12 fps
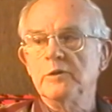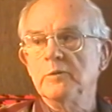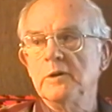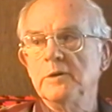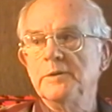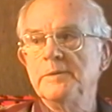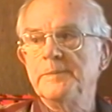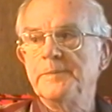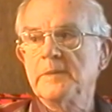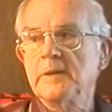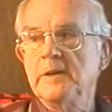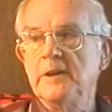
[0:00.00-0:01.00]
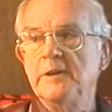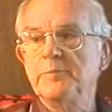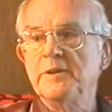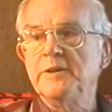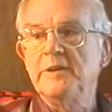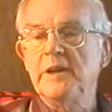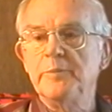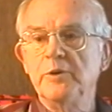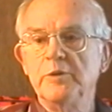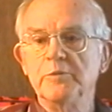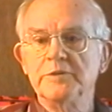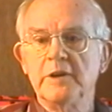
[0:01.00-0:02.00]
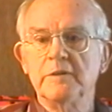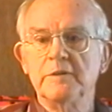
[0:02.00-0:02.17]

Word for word: Road and it's been, that building was